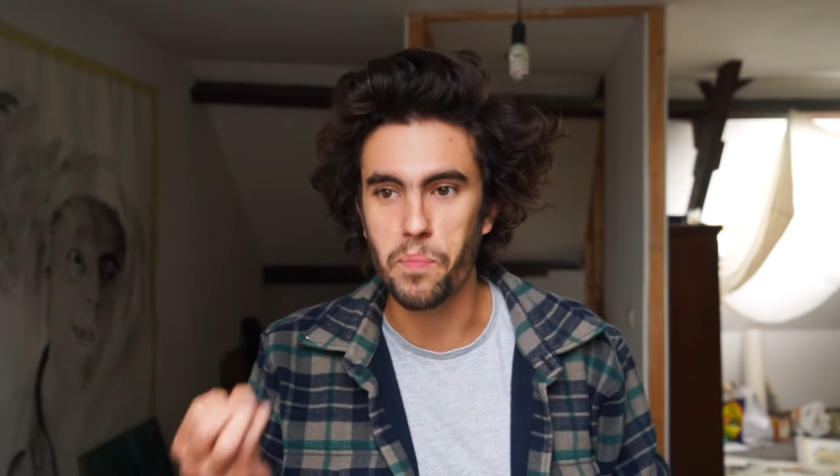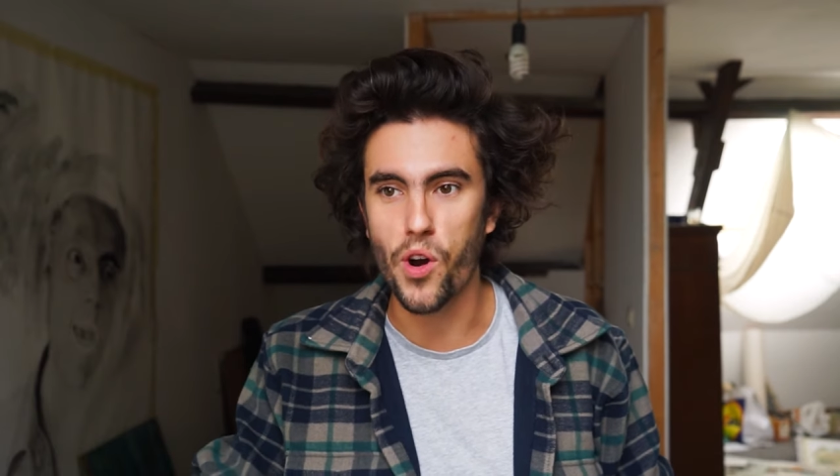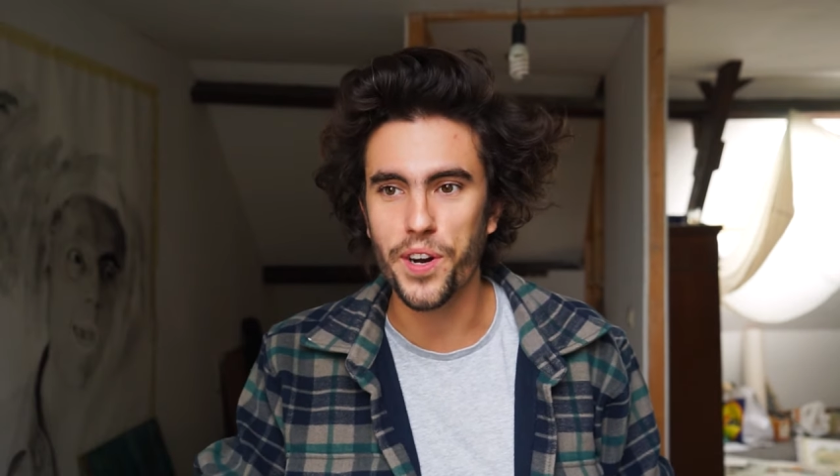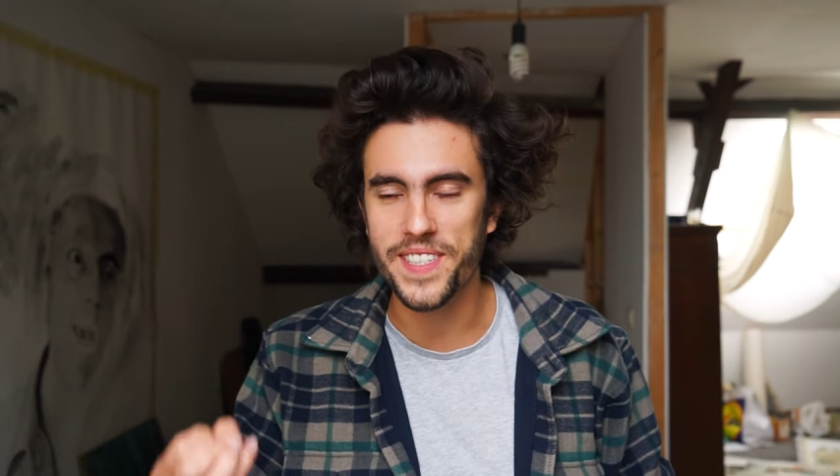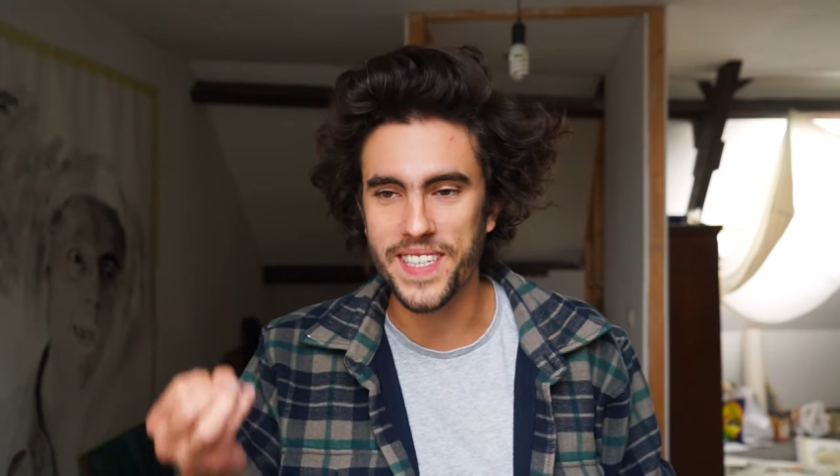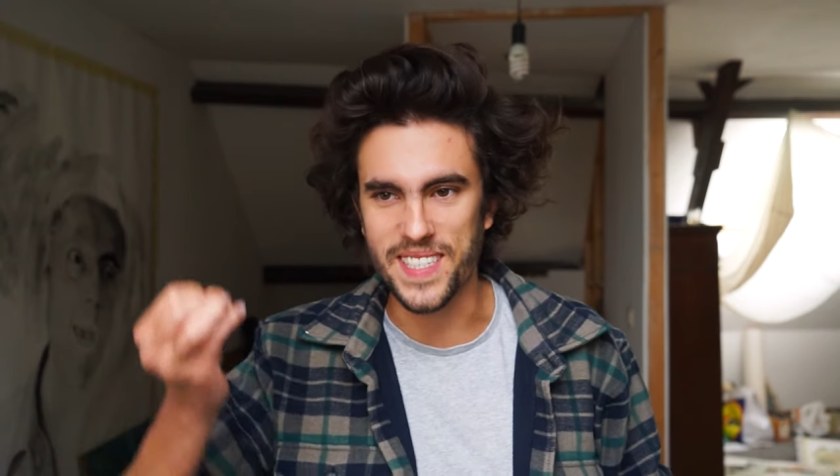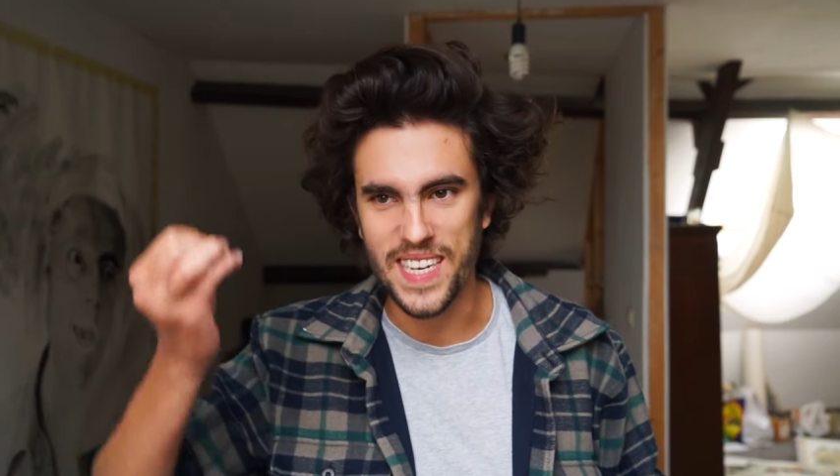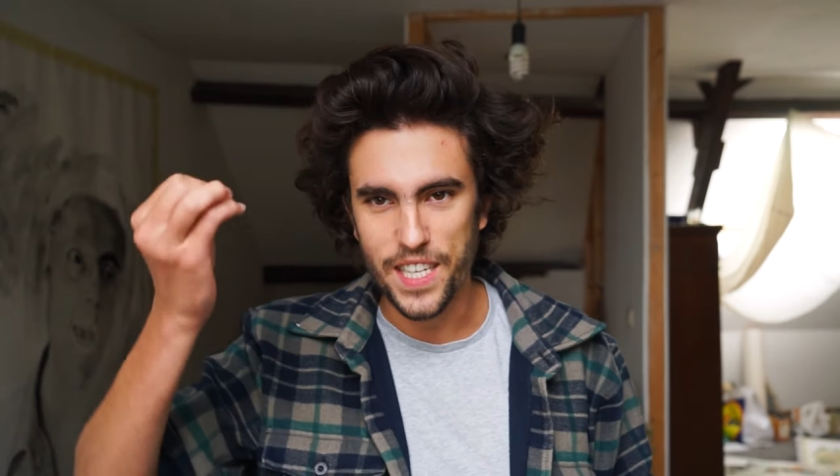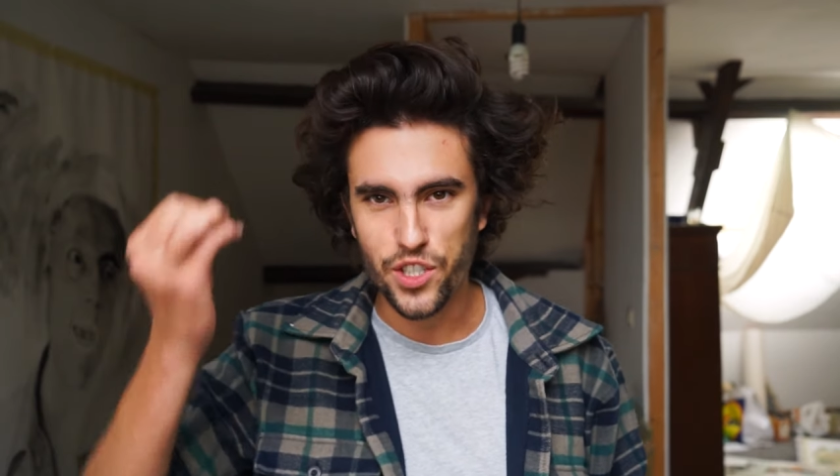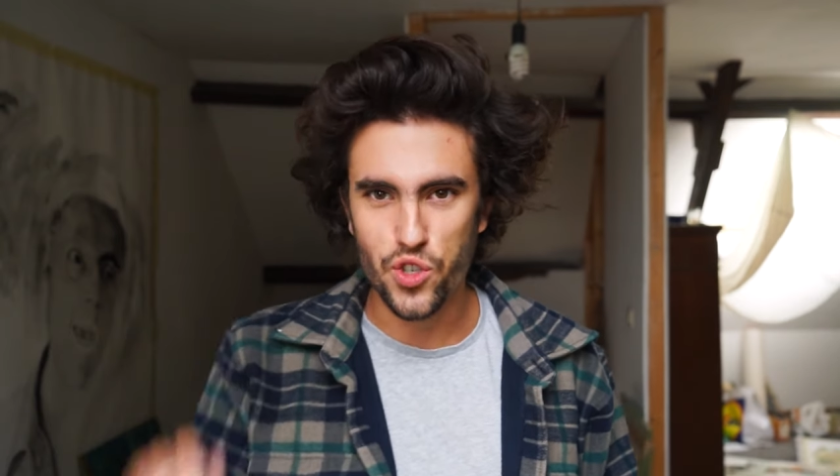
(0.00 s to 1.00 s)
marketing
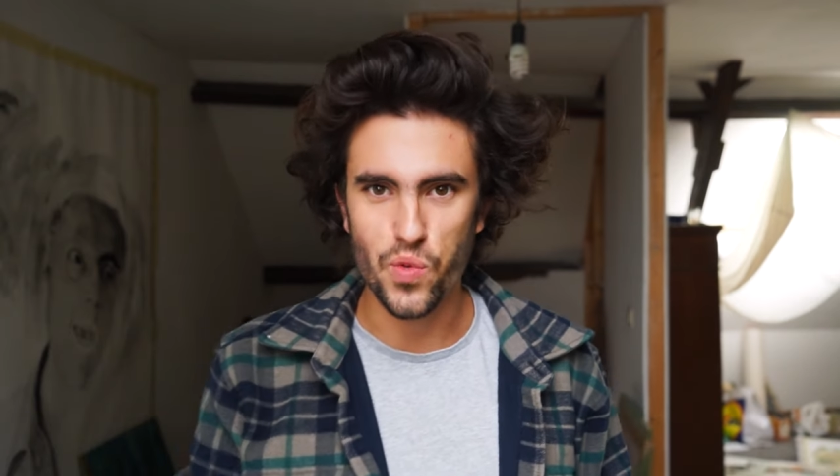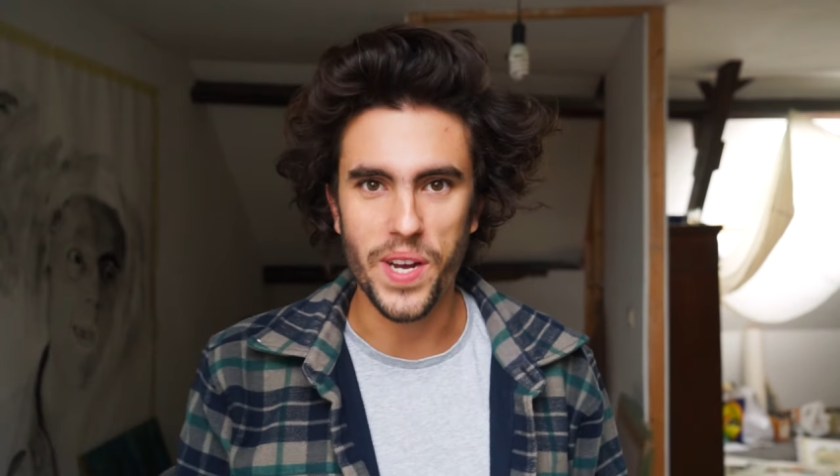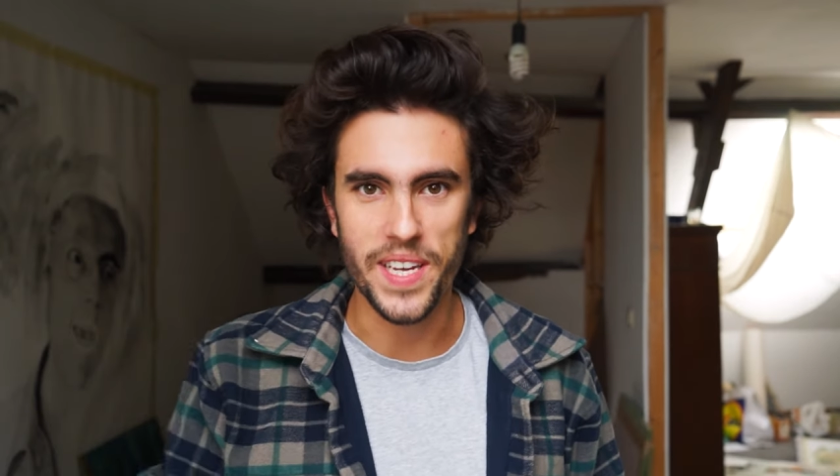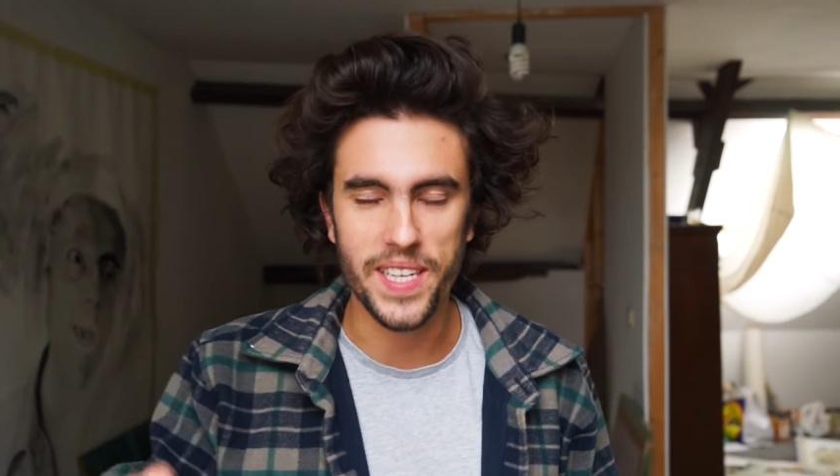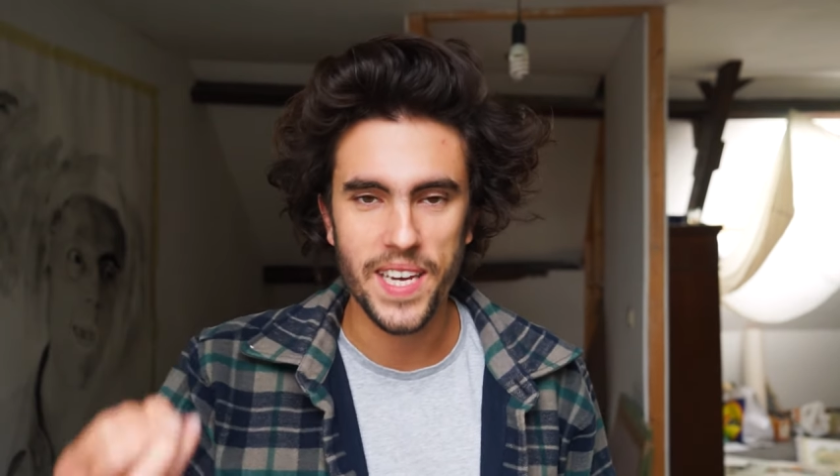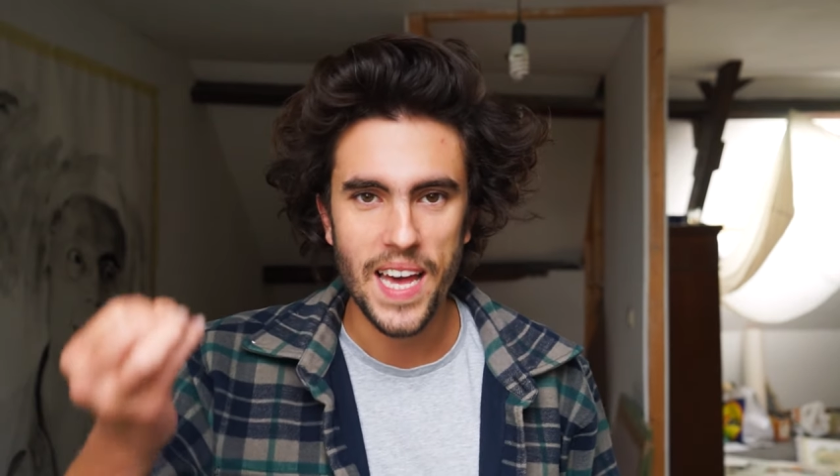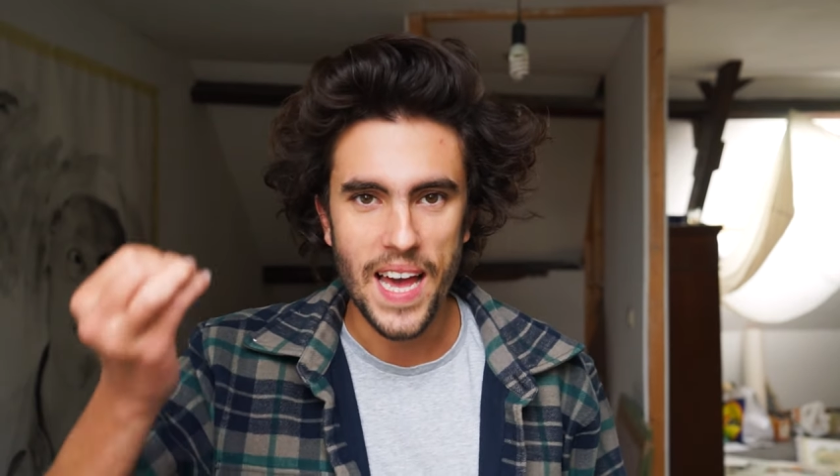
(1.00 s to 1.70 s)
trick